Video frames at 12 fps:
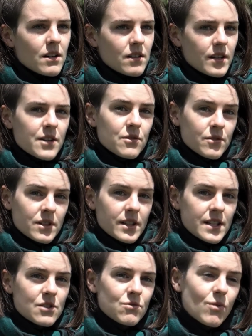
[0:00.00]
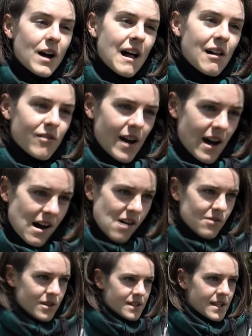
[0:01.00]
literally 12
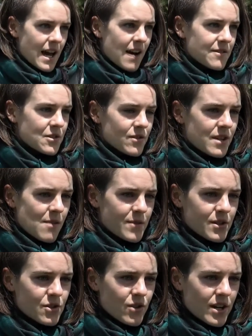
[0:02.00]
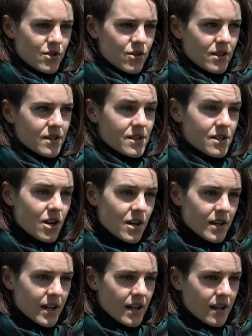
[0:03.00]
hours after the demonstration
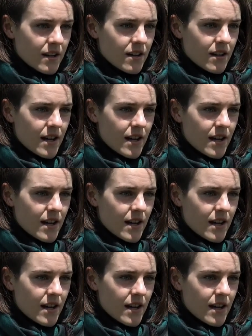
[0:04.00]
started,